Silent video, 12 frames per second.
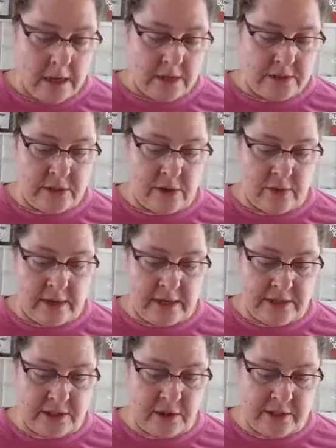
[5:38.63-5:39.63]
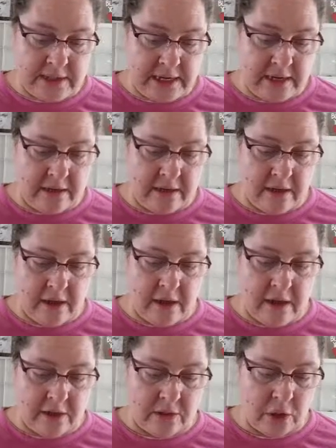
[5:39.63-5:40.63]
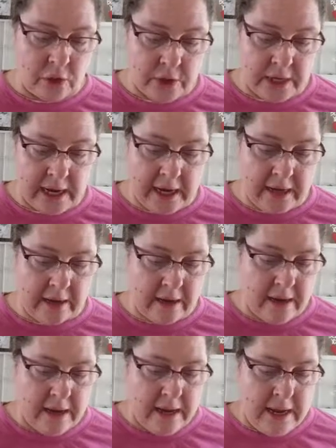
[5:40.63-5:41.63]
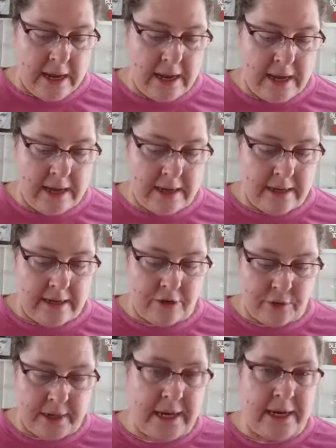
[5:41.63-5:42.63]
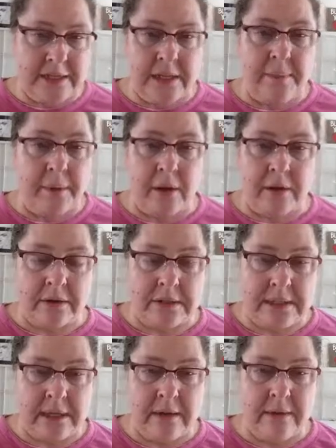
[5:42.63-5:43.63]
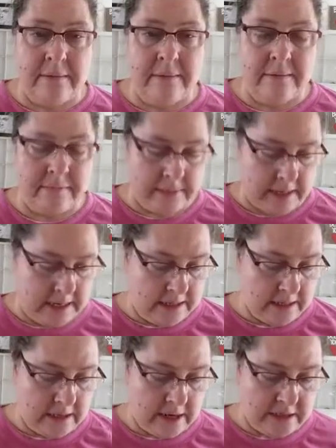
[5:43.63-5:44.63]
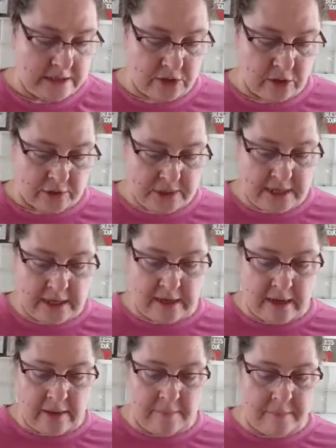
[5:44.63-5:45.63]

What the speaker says: So exalting learning creates hypocrisy, and exalting